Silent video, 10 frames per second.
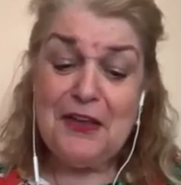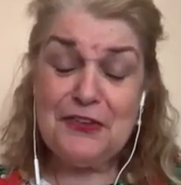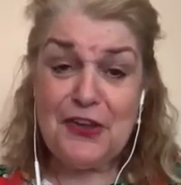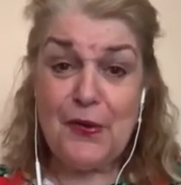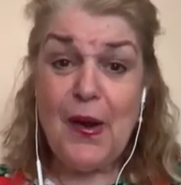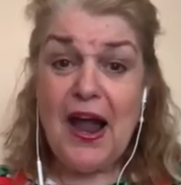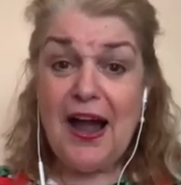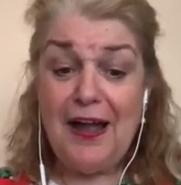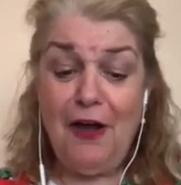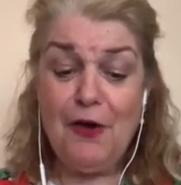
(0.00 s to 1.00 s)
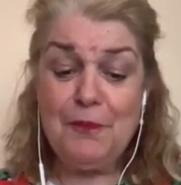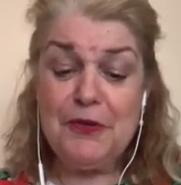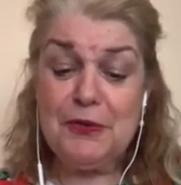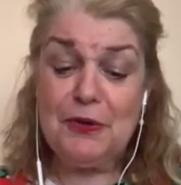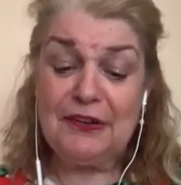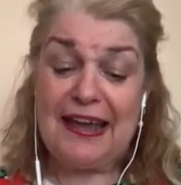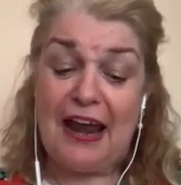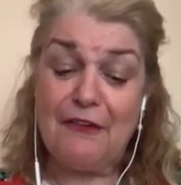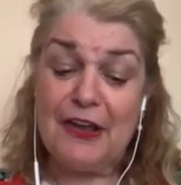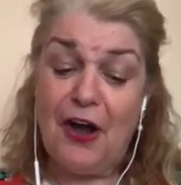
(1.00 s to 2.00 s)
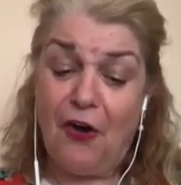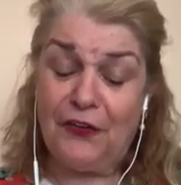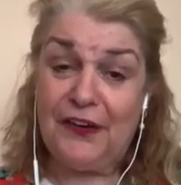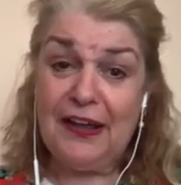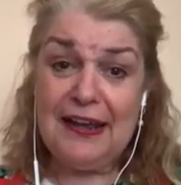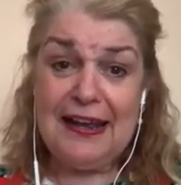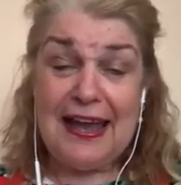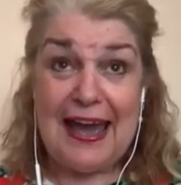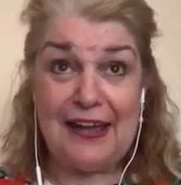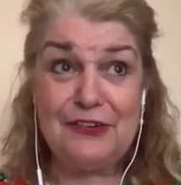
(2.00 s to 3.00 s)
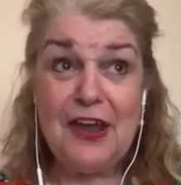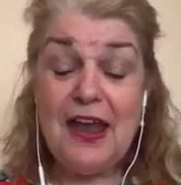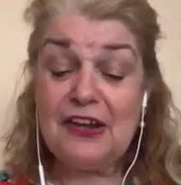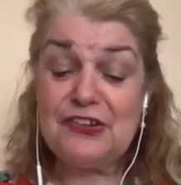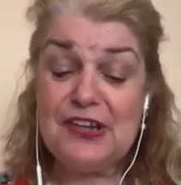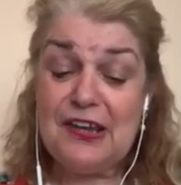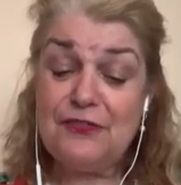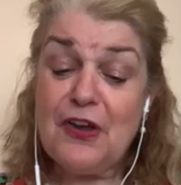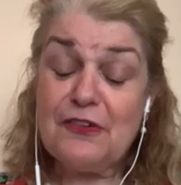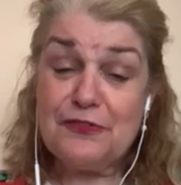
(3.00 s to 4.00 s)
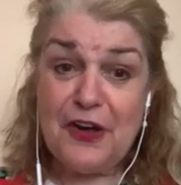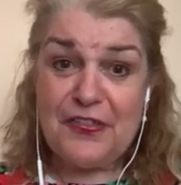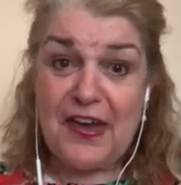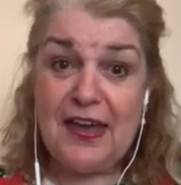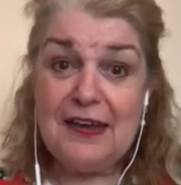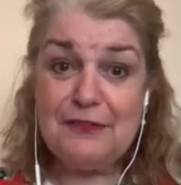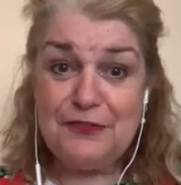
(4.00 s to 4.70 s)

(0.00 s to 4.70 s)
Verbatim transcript: So I hope you will carry on and achieve further,